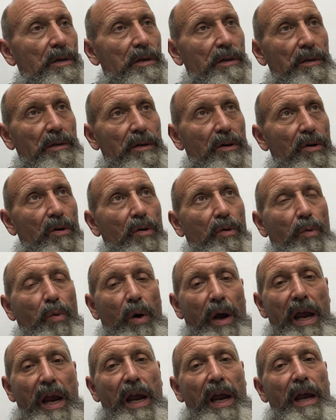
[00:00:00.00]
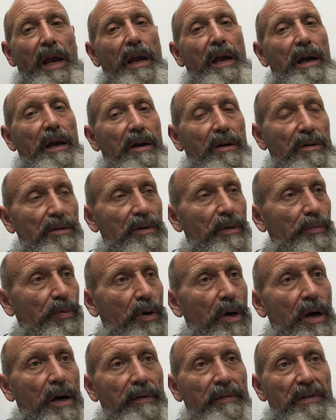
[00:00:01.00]
Go way out in the
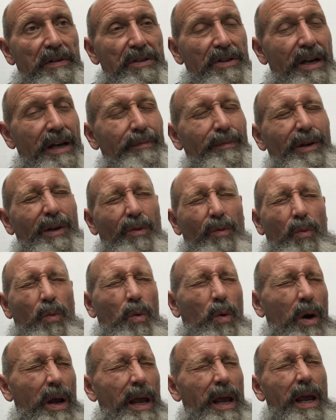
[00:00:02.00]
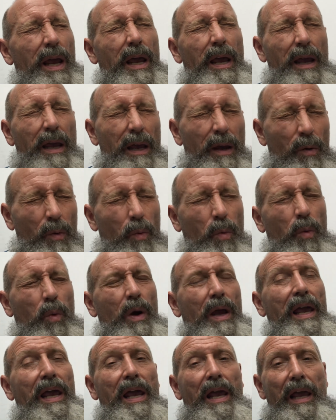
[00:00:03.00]
province. I mean way,
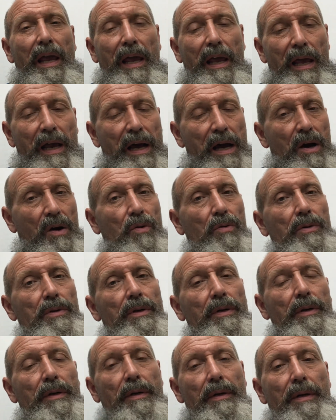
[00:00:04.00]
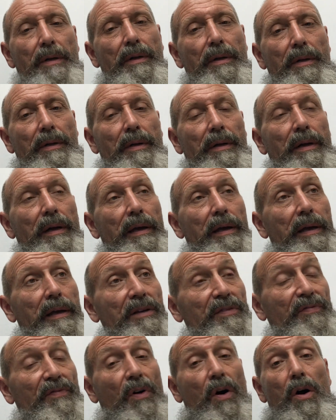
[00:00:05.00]
way out.
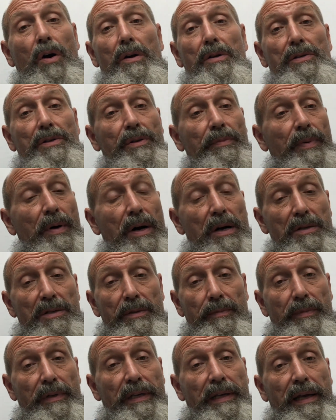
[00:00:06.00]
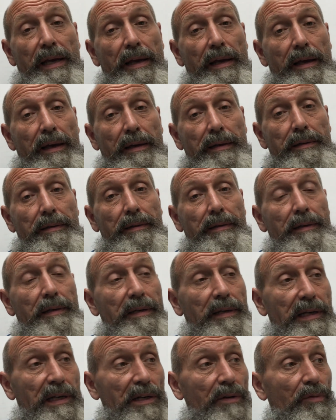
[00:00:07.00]
As far as you possibly can,
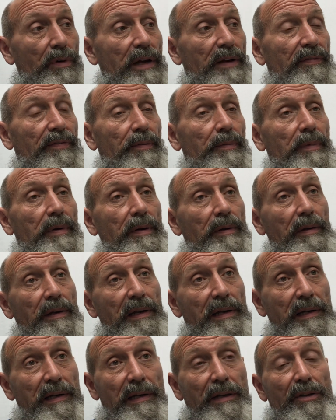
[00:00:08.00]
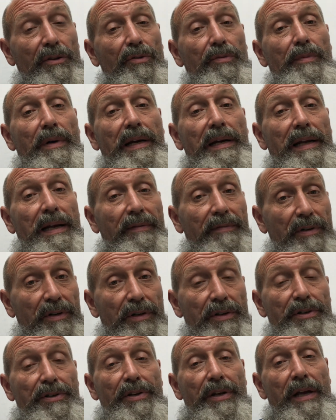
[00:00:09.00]
and get away from it, and you might have a
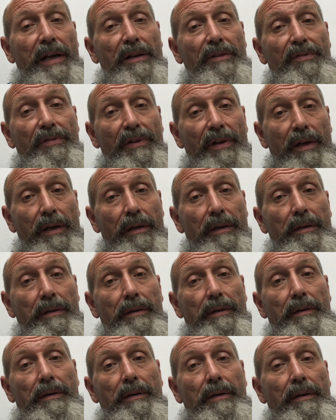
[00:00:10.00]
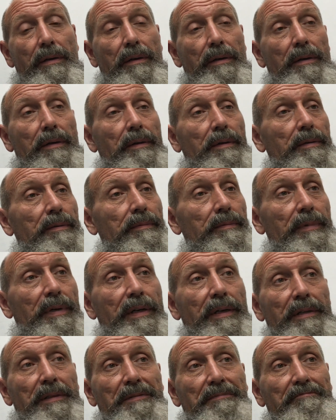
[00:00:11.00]
good chance then.
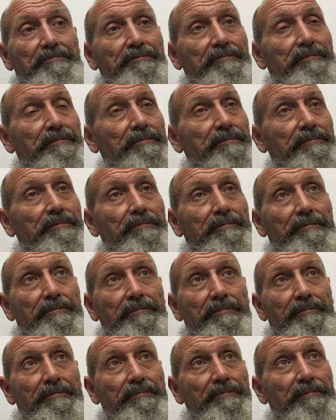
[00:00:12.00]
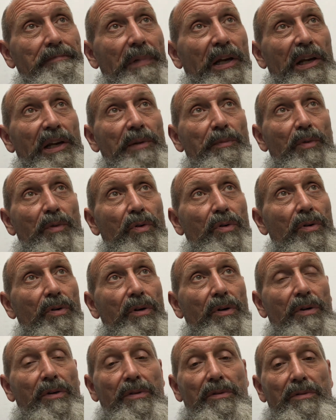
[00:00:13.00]
But anymore,